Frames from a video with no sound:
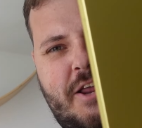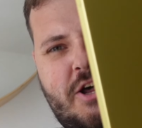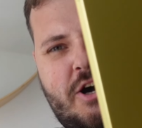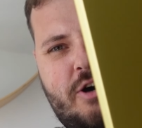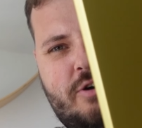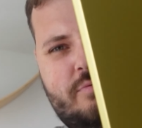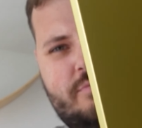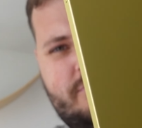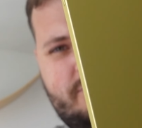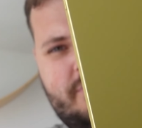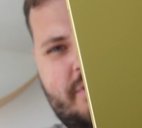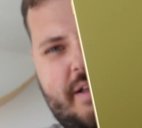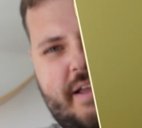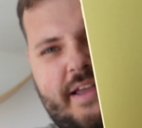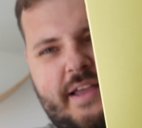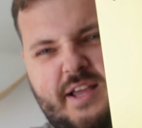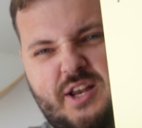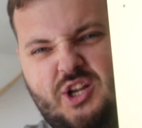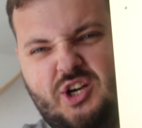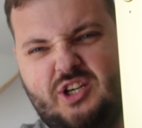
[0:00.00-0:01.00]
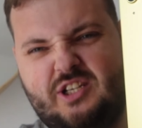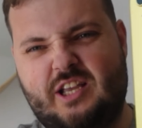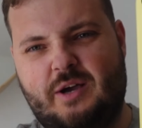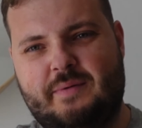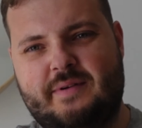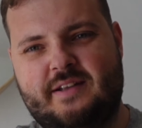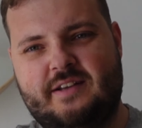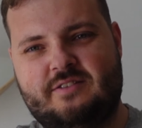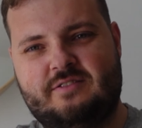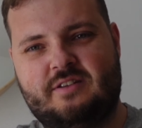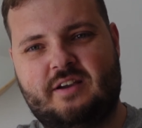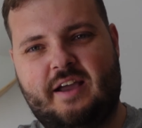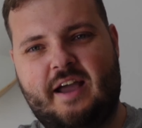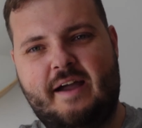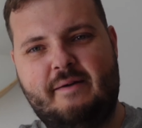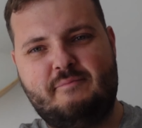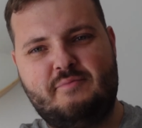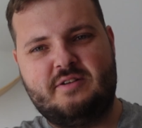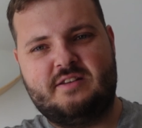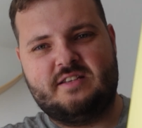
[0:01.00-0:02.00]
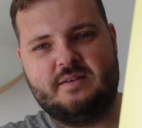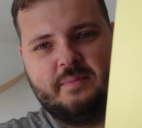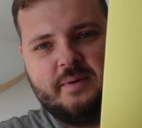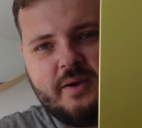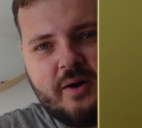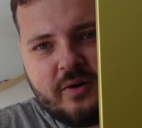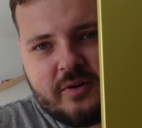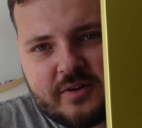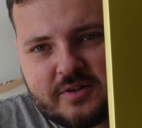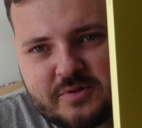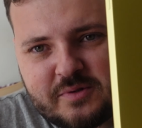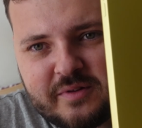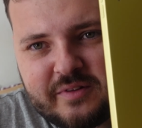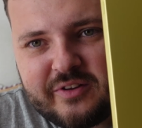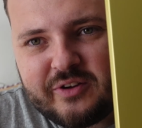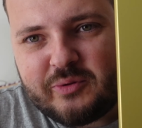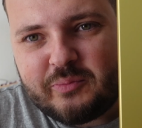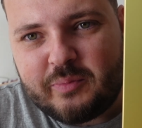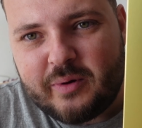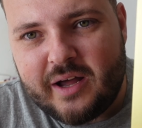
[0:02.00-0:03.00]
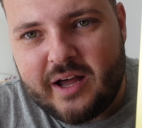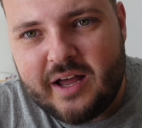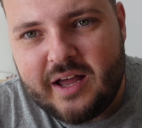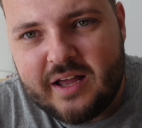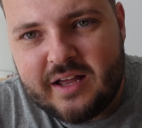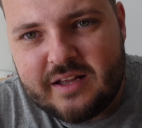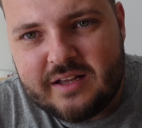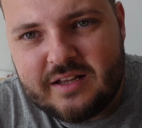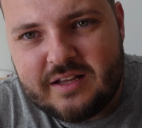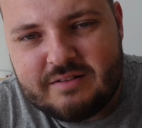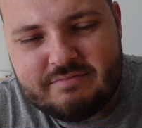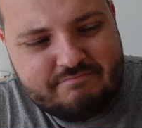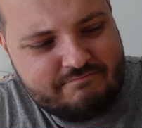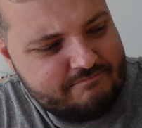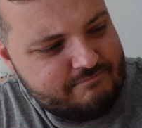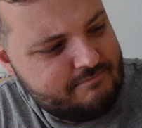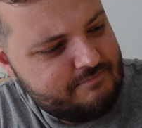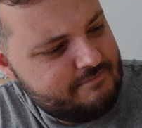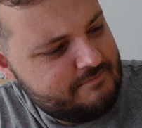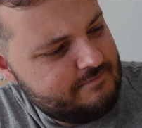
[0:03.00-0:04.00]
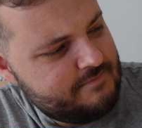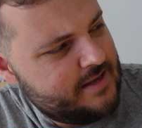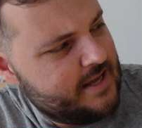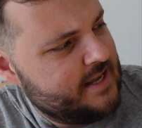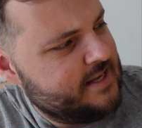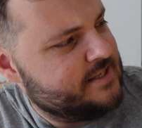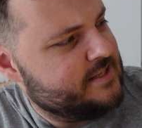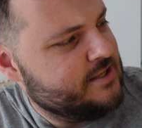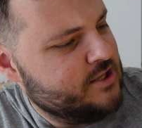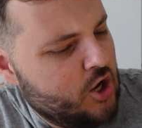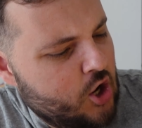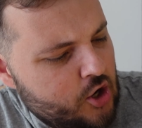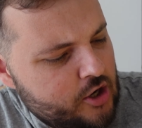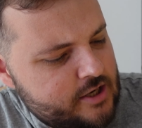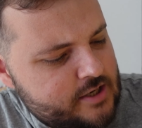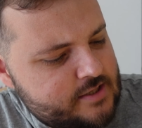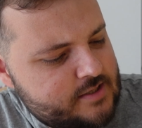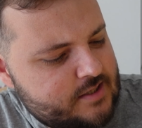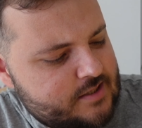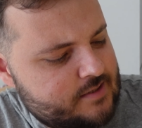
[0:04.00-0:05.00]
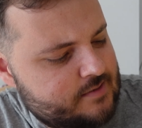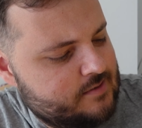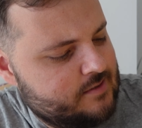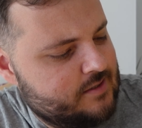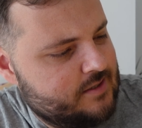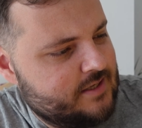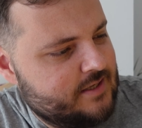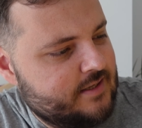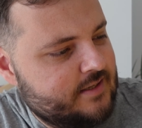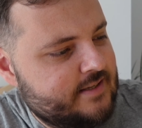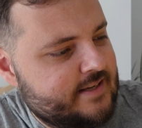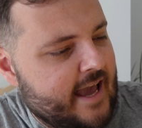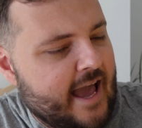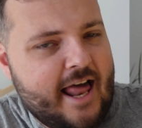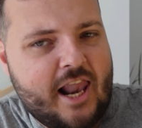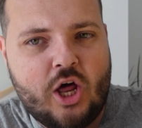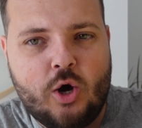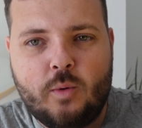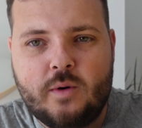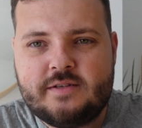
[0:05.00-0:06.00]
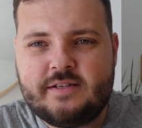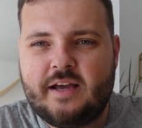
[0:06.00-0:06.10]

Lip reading: know, it looks how it does on the camera, to be honest with you, but it's not as yellow as